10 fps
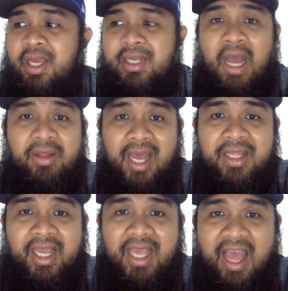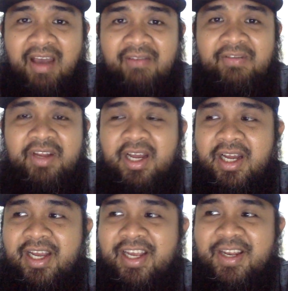Now that they have,
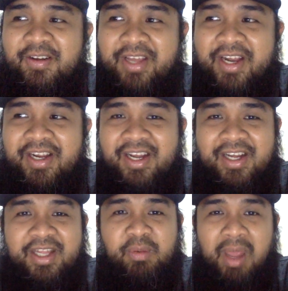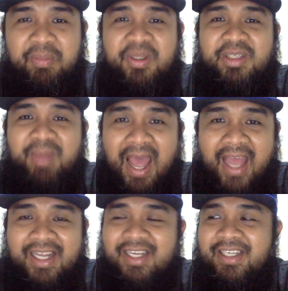you know, their weapons
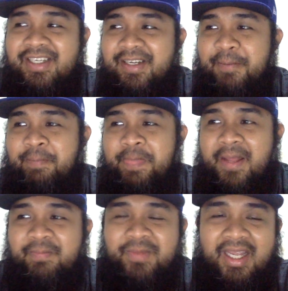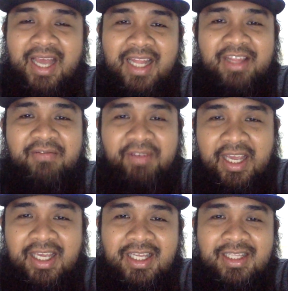back, they got
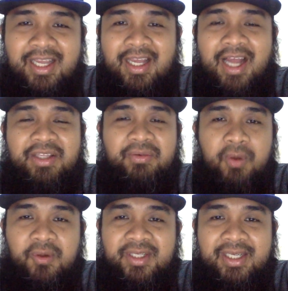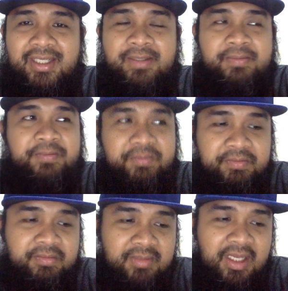LaVine, they got DeRozan,
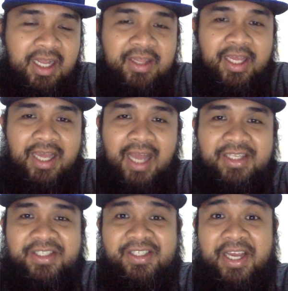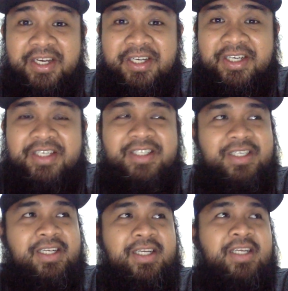they got their center,
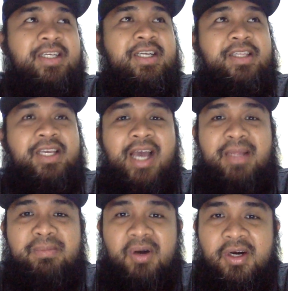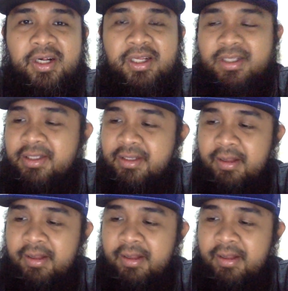they got Ball.